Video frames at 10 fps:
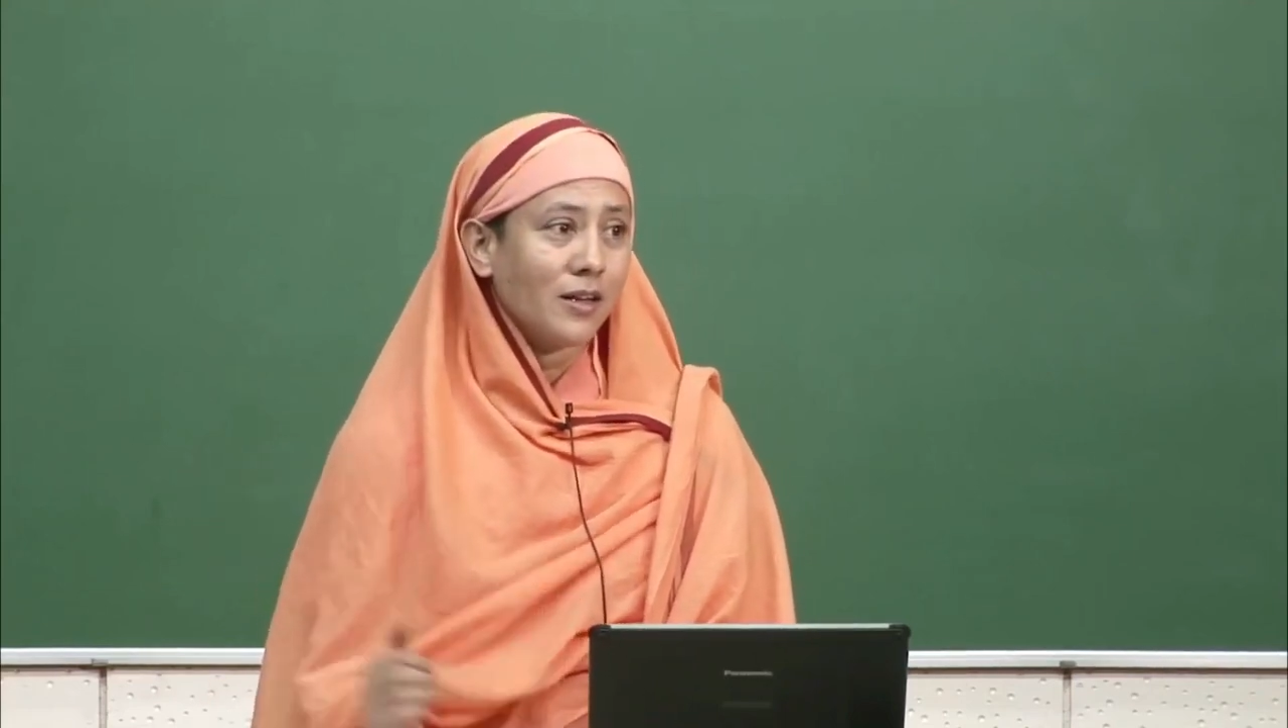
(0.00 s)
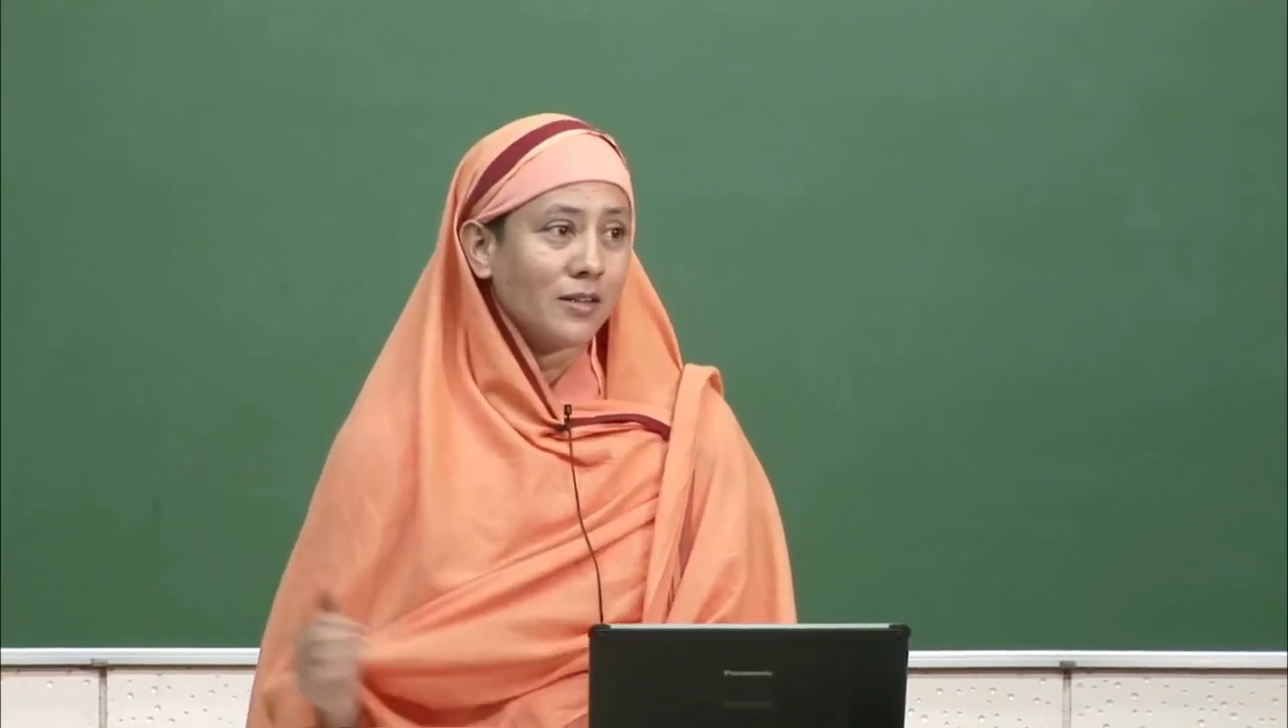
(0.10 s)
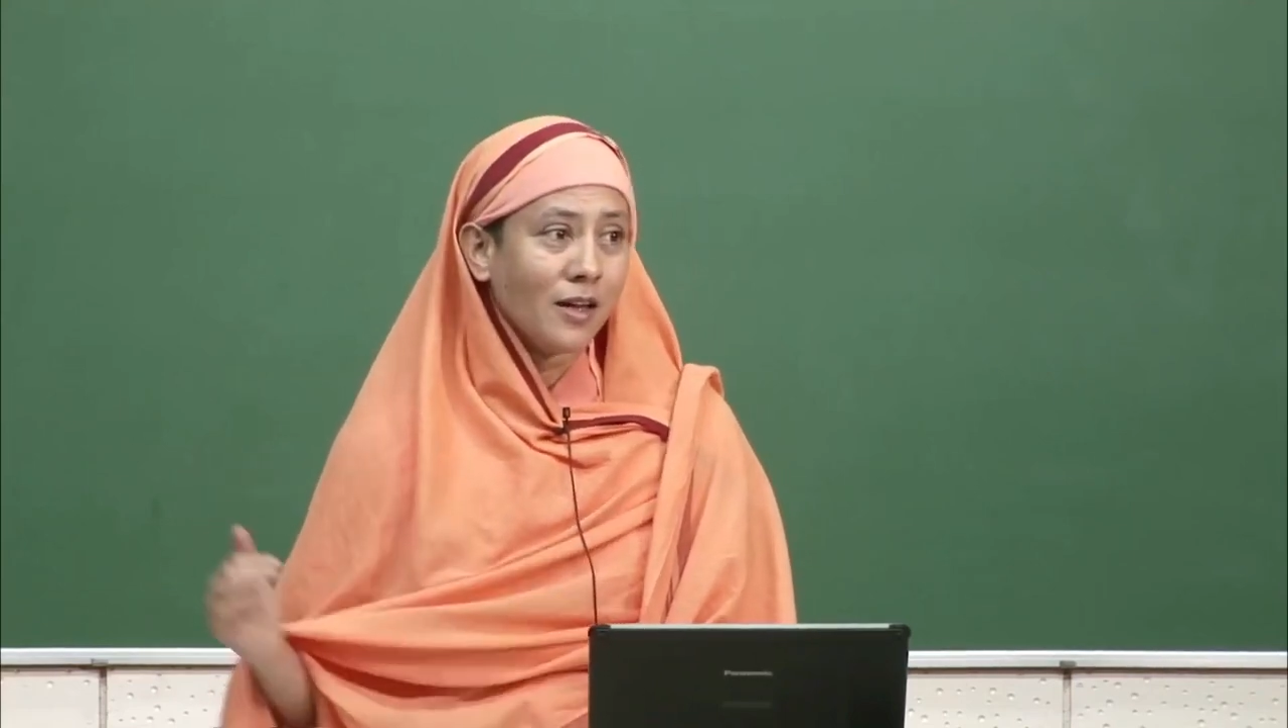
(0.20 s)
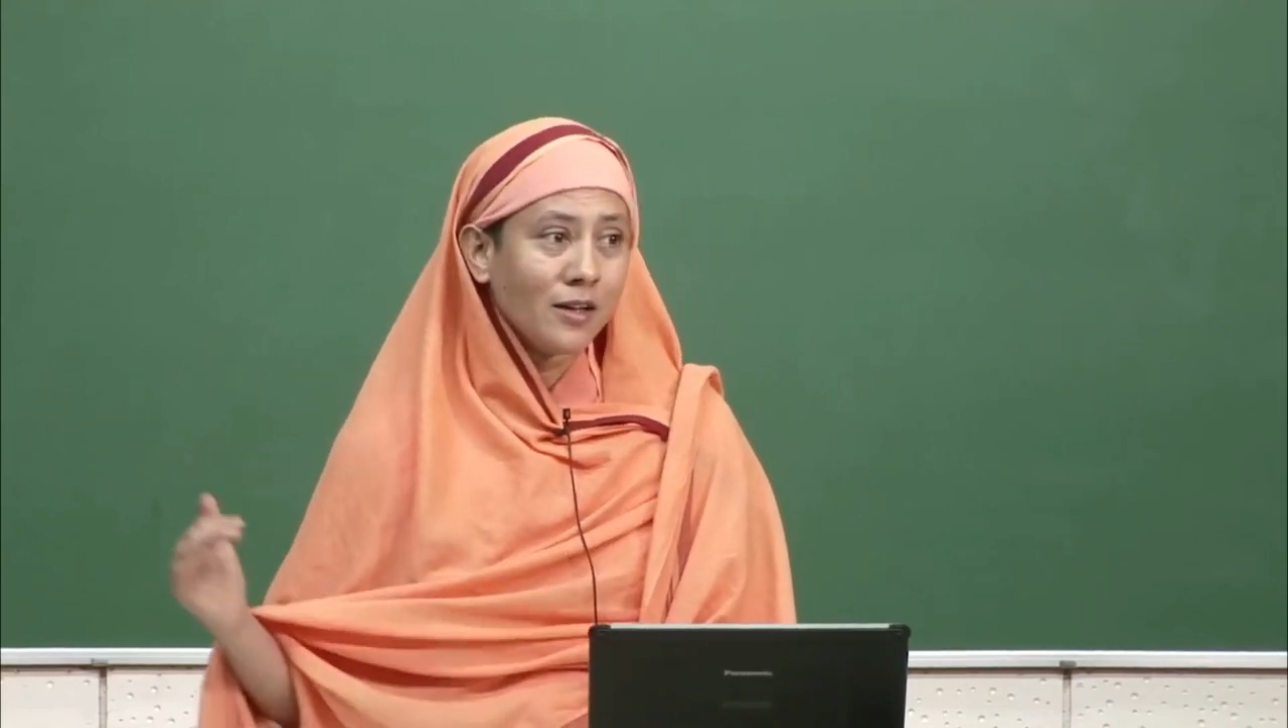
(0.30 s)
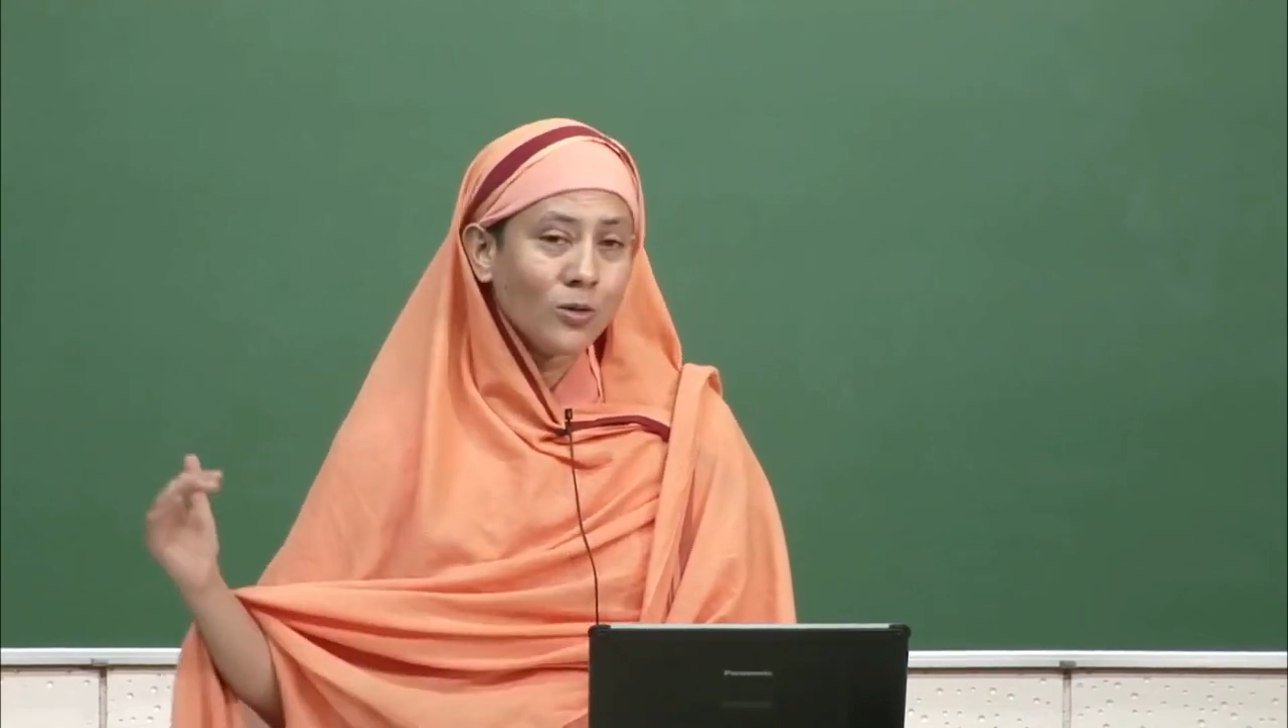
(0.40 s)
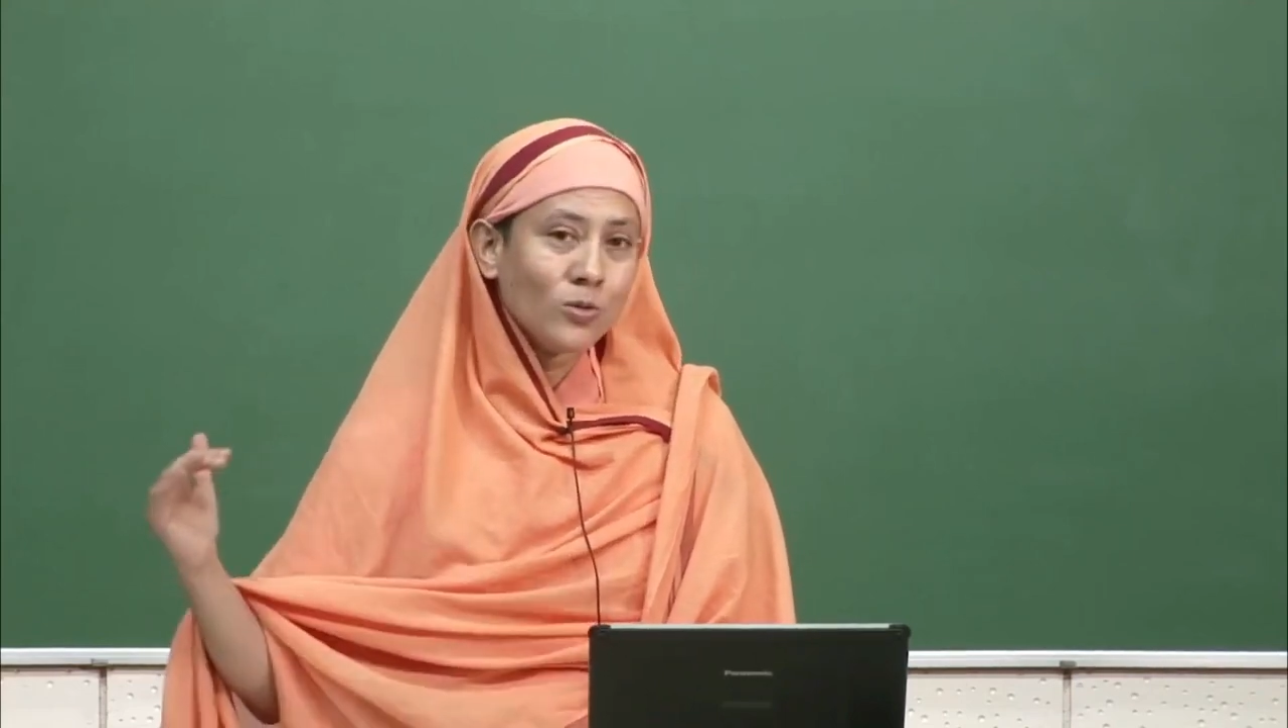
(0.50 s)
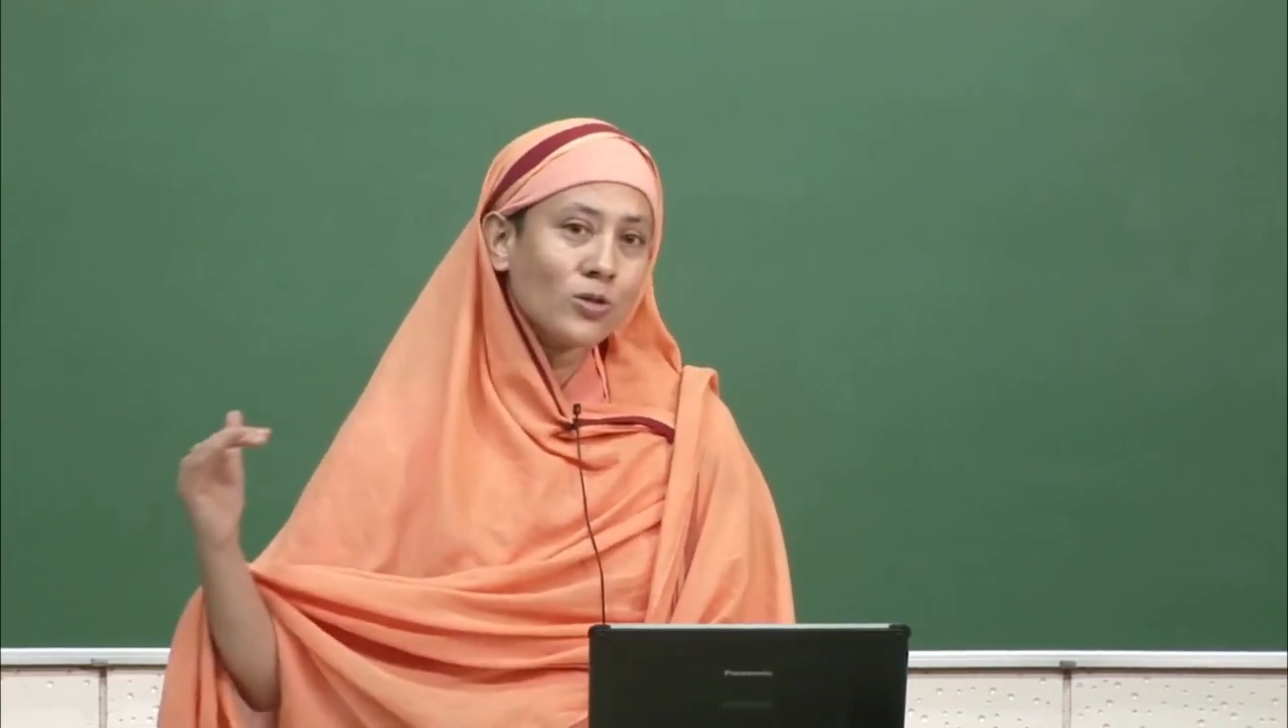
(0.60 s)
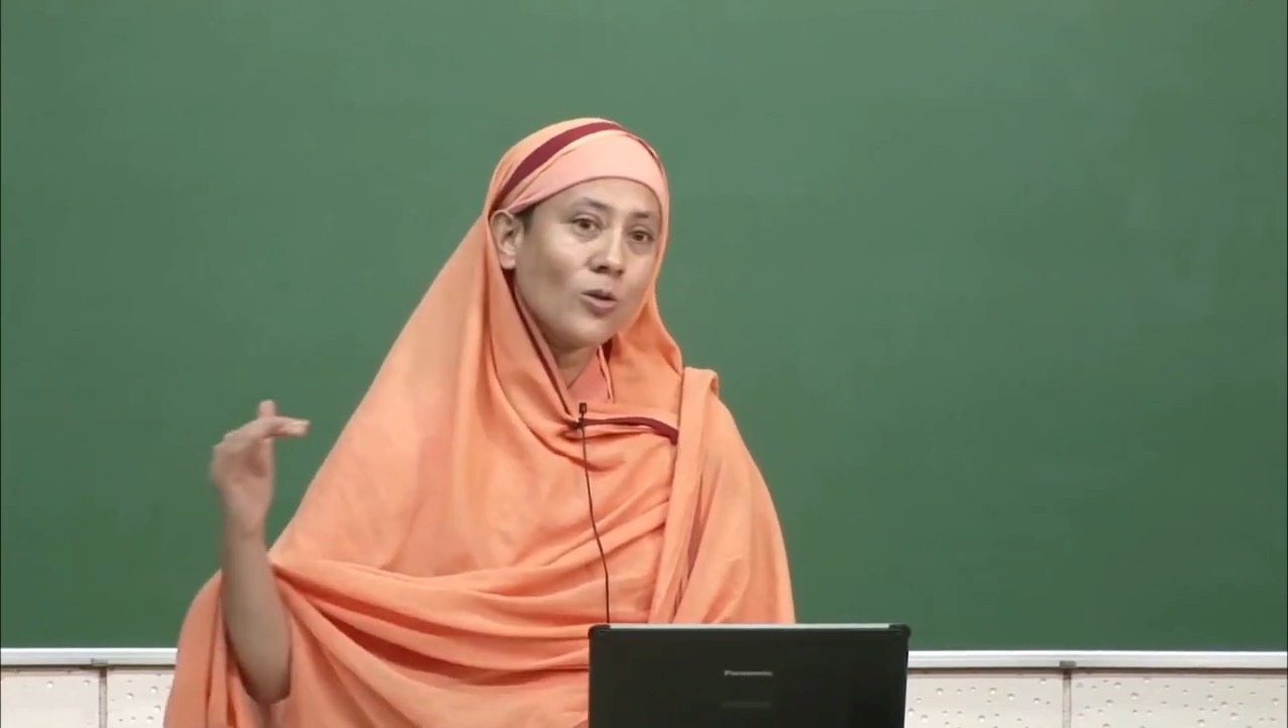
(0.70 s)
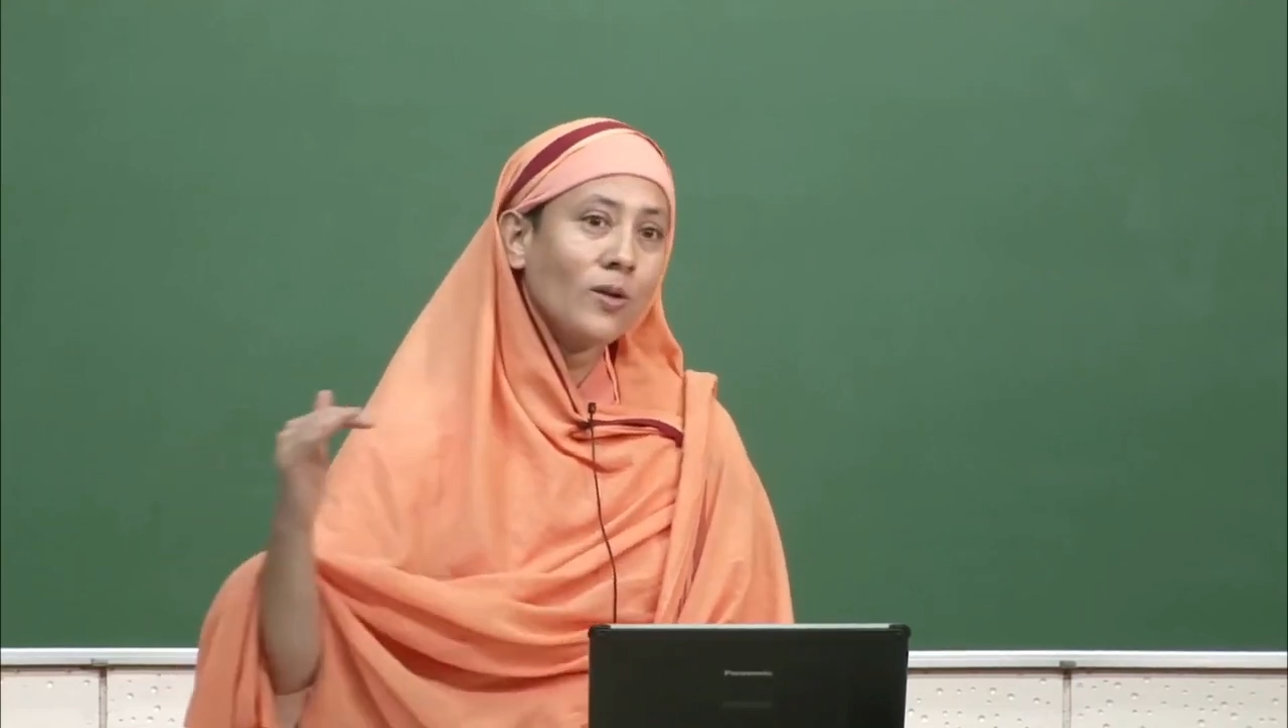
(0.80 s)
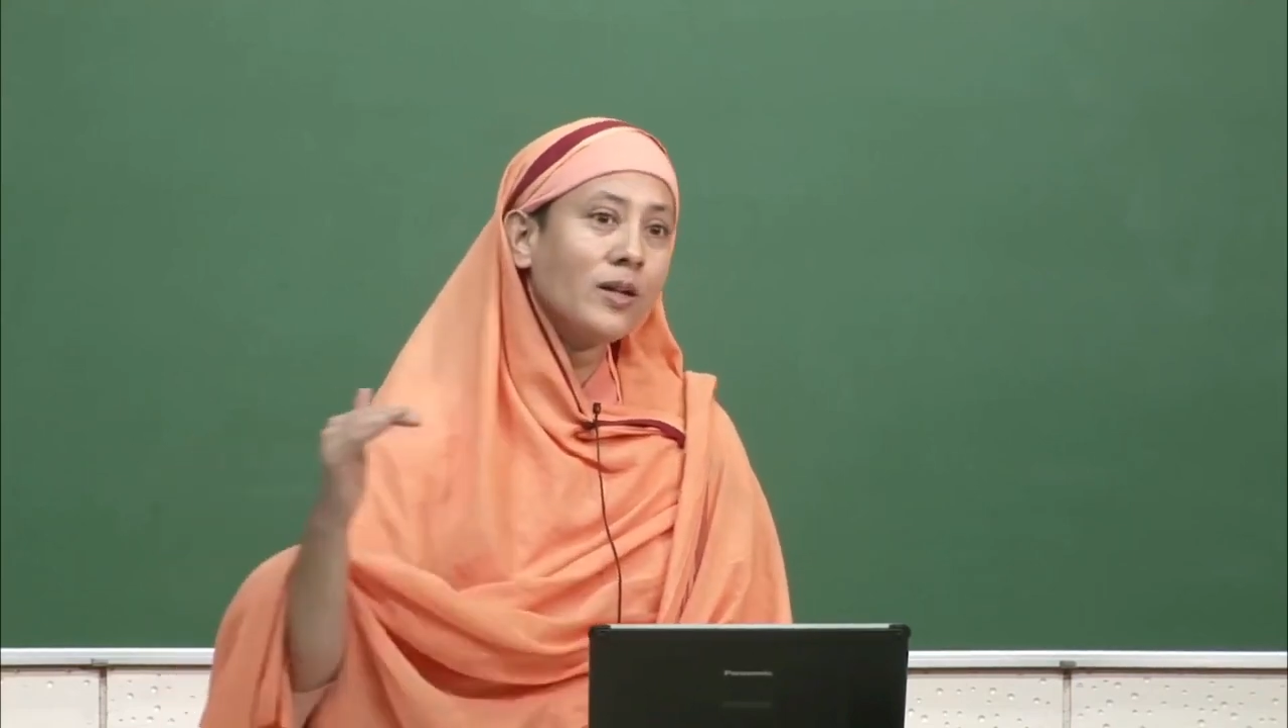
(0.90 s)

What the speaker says: Then you slowly